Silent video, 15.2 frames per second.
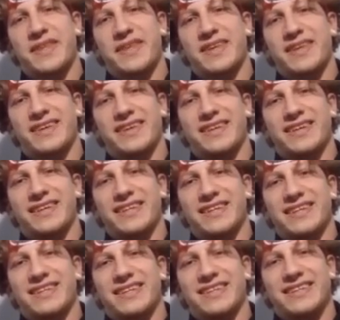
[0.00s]

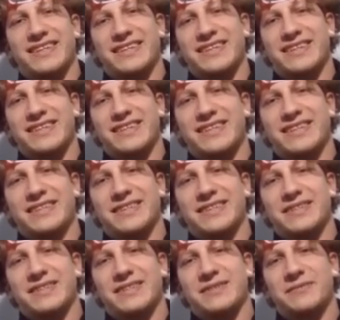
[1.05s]

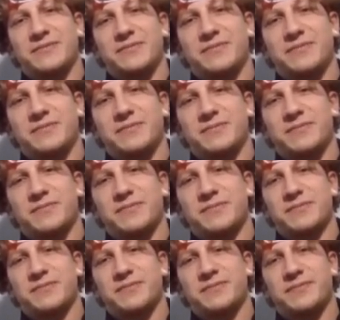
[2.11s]

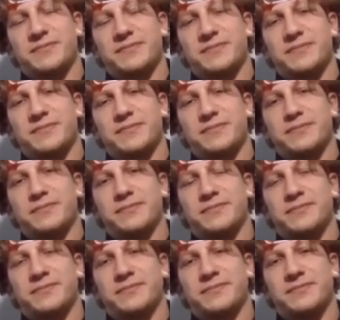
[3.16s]

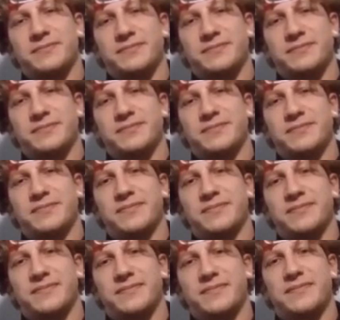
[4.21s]

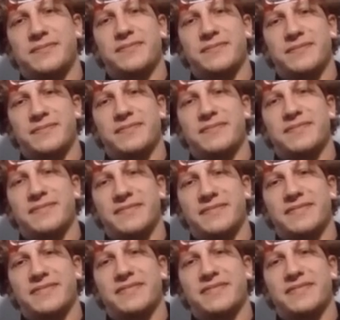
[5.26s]
No words are spoken by the person on screen.